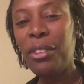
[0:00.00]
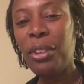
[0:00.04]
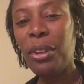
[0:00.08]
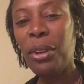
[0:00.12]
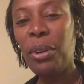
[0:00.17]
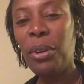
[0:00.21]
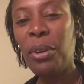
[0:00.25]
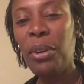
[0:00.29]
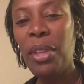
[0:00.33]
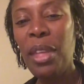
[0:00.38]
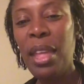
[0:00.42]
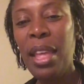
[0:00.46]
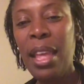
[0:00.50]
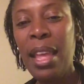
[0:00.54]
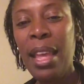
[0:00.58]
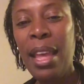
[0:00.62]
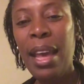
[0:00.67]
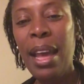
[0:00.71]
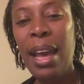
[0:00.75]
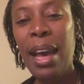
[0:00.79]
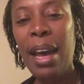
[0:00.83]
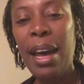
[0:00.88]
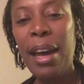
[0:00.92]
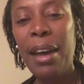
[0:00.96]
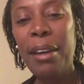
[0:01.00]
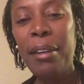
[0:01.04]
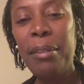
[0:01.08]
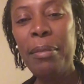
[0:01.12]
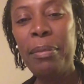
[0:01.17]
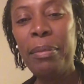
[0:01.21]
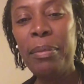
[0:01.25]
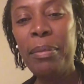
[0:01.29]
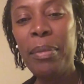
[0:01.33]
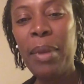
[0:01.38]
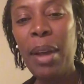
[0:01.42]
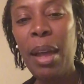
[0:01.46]
So
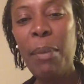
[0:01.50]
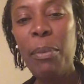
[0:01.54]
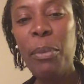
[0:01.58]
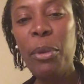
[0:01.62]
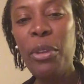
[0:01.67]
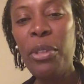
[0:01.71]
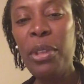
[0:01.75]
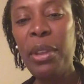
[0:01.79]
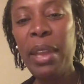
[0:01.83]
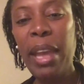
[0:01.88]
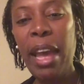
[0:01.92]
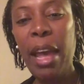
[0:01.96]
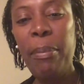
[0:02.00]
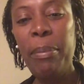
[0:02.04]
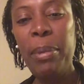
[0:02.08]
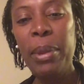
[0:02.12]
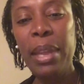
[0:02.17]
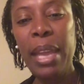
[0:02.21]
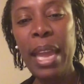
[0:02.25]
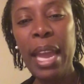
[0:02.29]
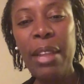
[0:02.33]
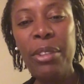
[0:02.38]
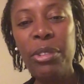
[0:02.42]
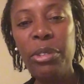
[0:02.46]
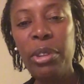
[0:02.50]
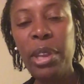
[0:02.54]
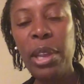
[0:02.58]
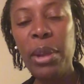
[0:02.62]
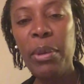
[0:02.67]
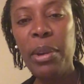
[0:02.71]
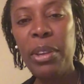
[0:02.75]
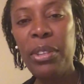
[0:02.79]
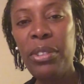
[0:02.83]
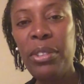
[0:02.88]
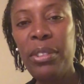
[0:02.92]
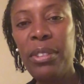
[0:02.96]
I'm more than happy to answer any
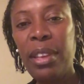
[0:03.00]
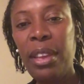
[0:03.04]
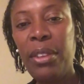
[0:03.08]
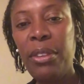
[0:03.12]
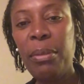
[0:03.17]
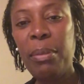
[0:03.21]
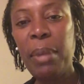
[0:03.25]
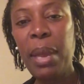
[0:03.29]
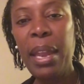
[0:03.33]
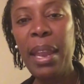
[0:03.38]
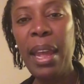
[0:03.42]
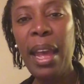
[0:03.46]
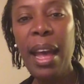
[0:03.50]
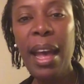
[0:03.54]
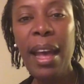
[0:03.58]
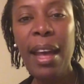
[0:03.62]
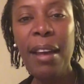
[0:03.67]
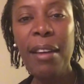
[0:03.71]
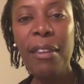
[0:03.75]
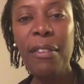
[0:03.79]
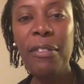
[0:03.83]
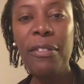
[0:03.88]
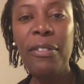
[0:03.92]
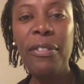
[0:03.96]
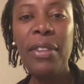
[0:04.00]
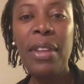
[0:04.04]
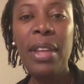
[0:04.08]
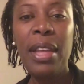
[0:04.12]
questions that you might have.